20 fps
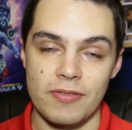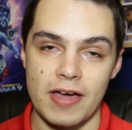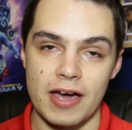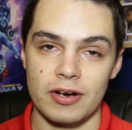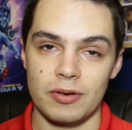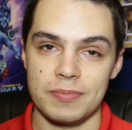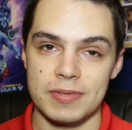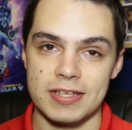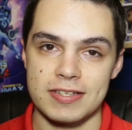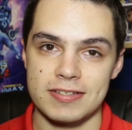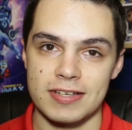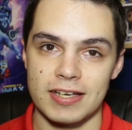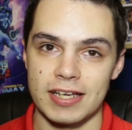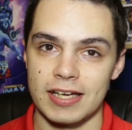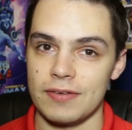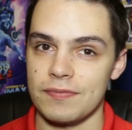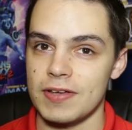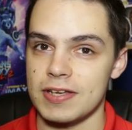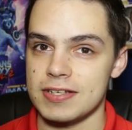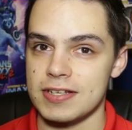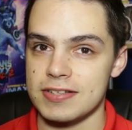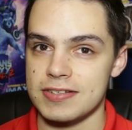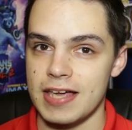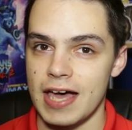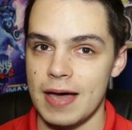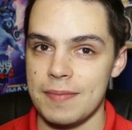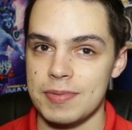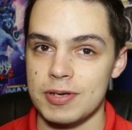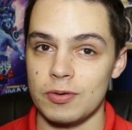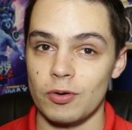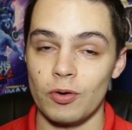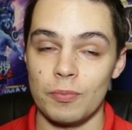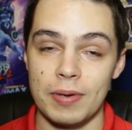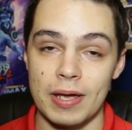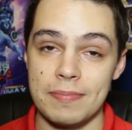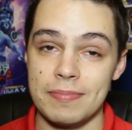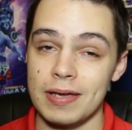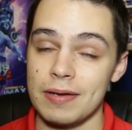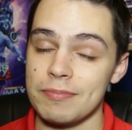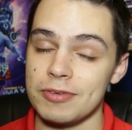That'll be exciting if that does happen. Or
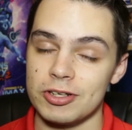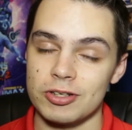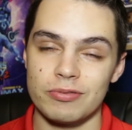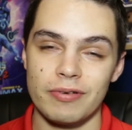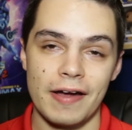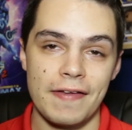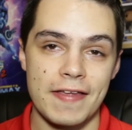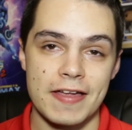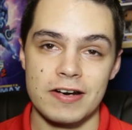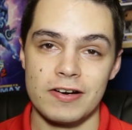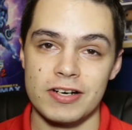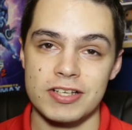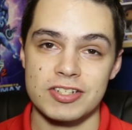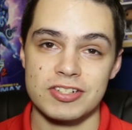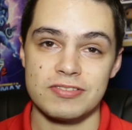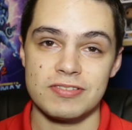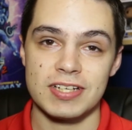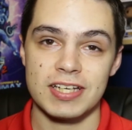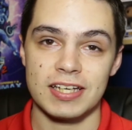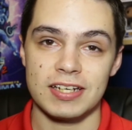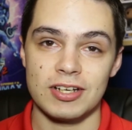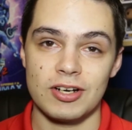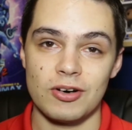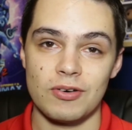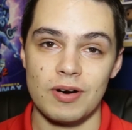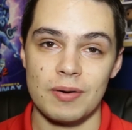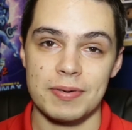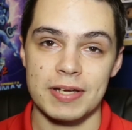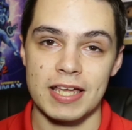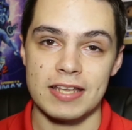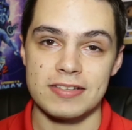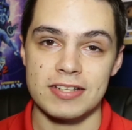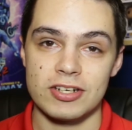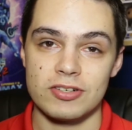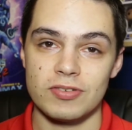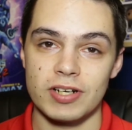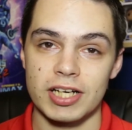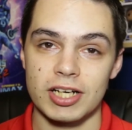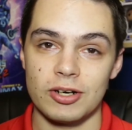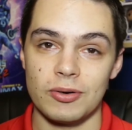Ben Bateman could ride that hot streak and go up against
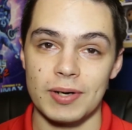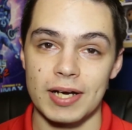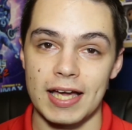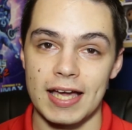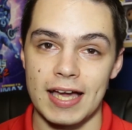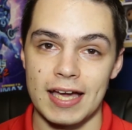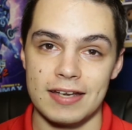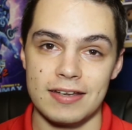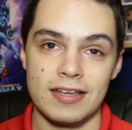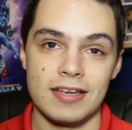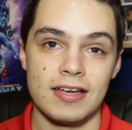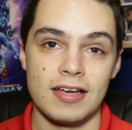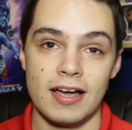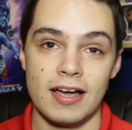Andreyko again